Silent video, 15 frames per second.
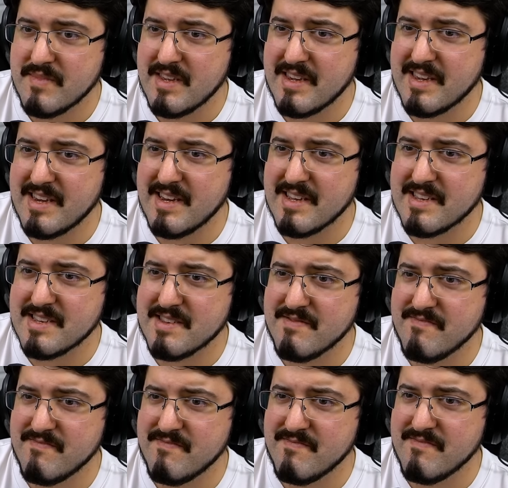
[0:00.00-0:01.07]
I guess.
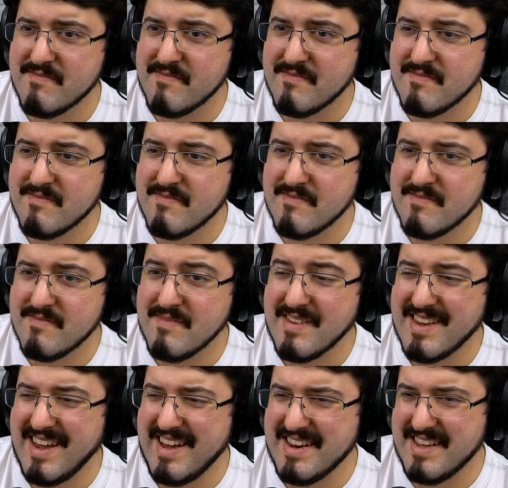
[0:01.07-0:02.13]

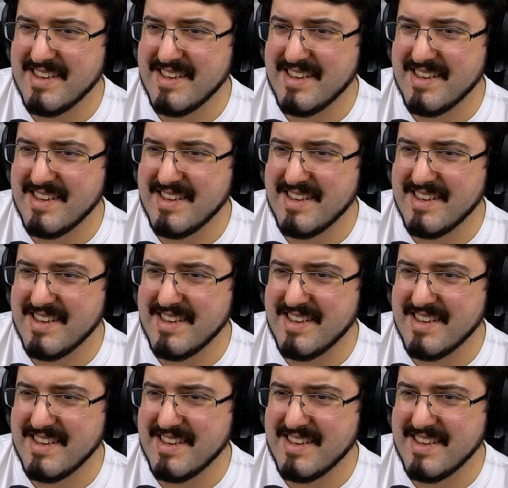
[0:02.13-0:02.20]
Kinda